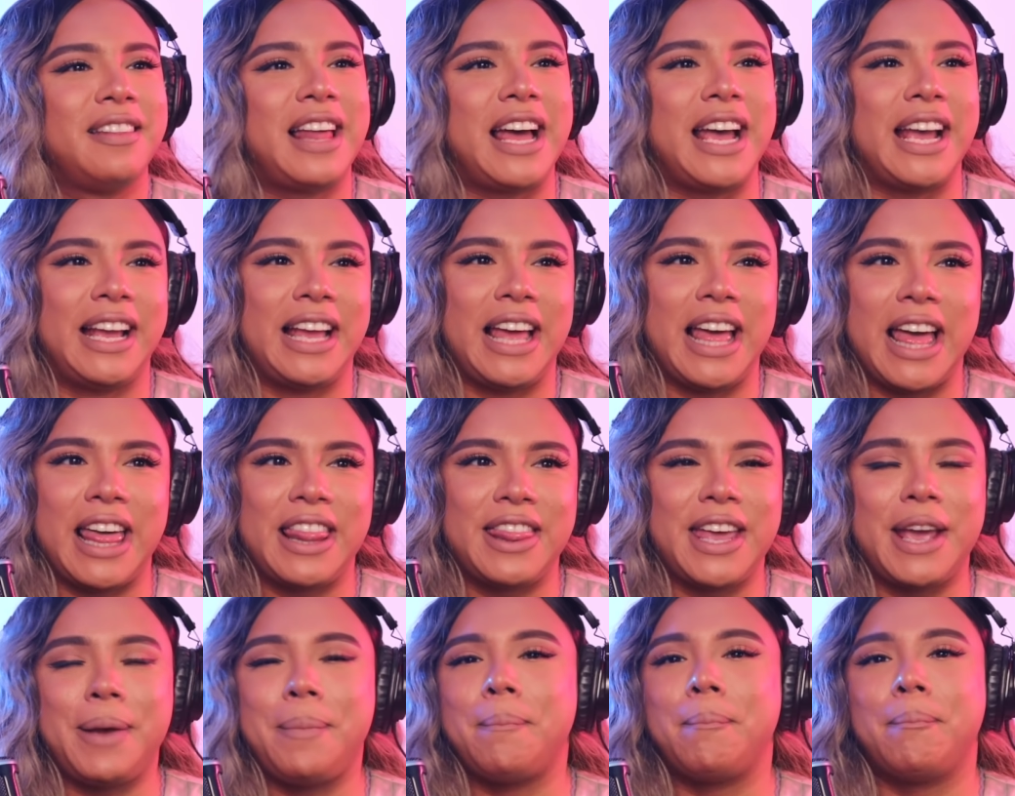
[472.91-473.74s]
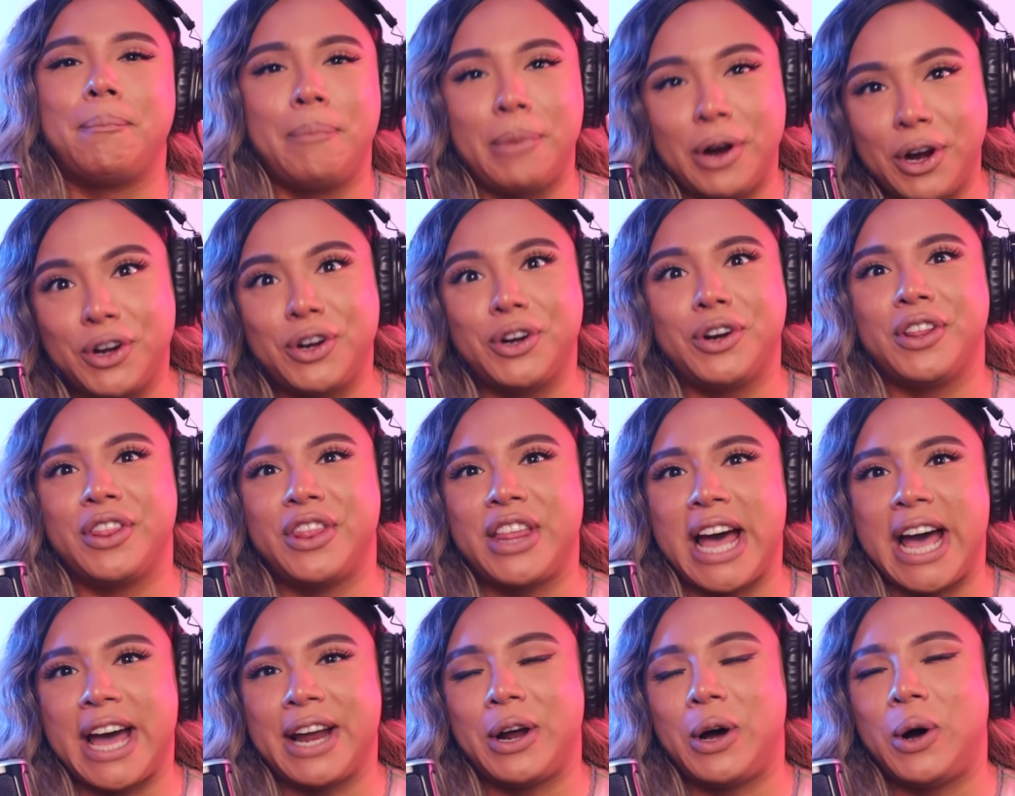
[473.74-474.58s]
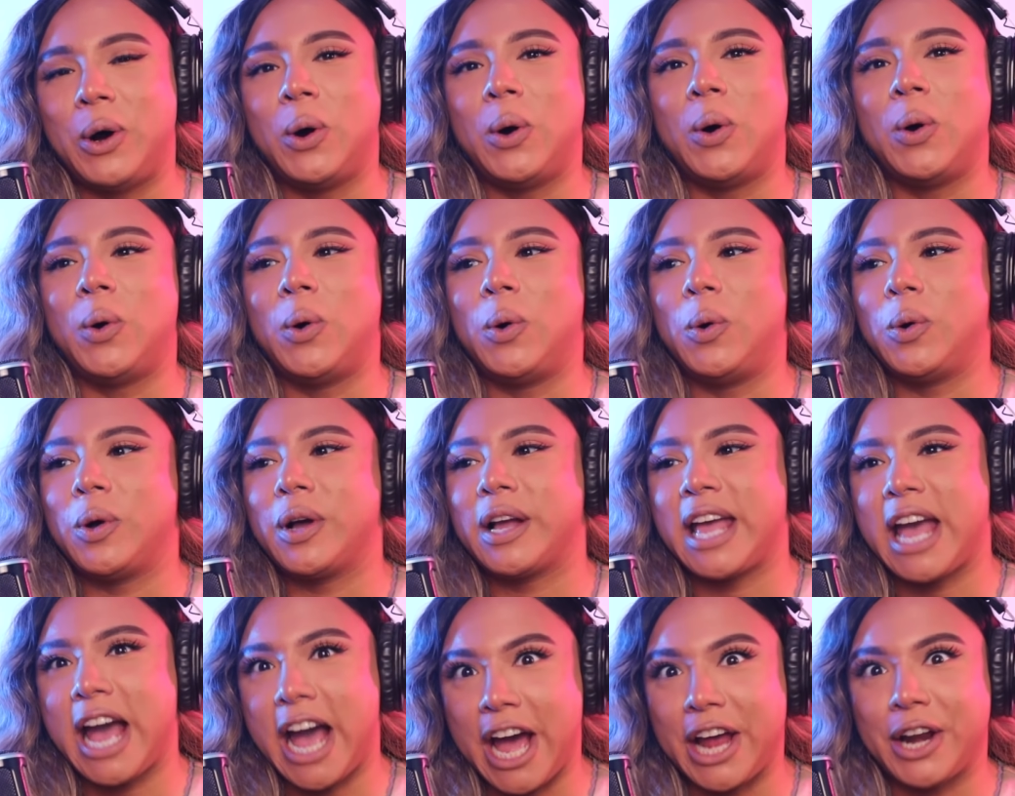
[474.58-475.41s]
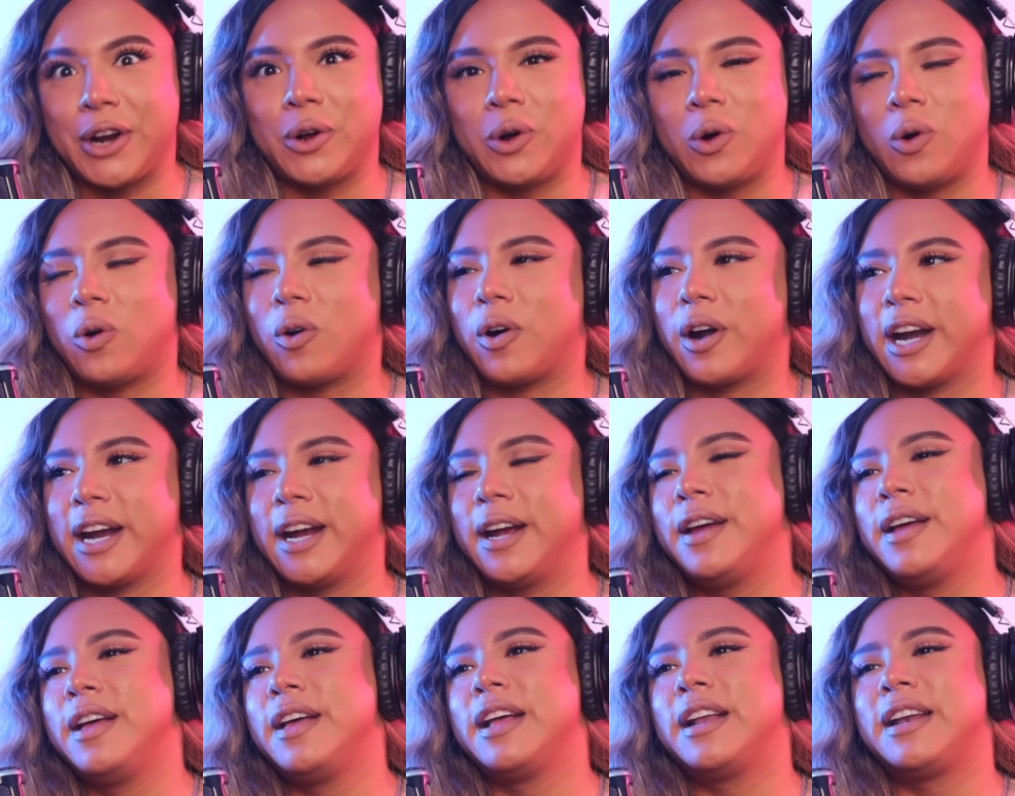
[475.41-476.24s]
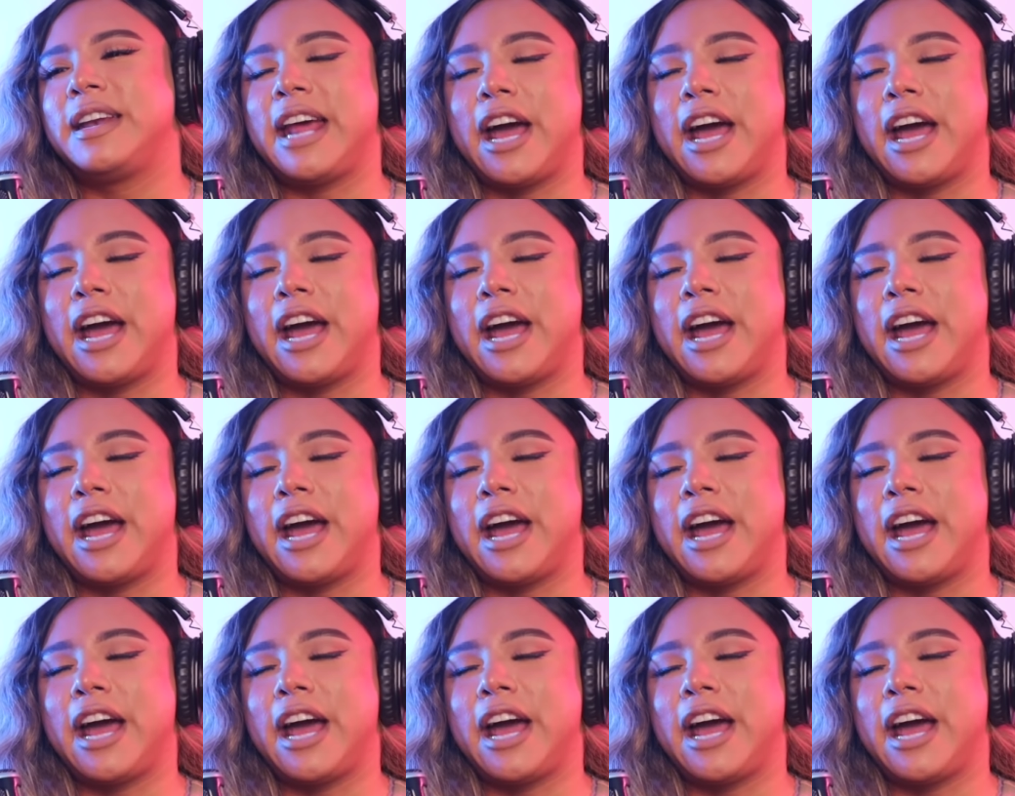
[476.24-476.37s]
Like, they murdered that whole category.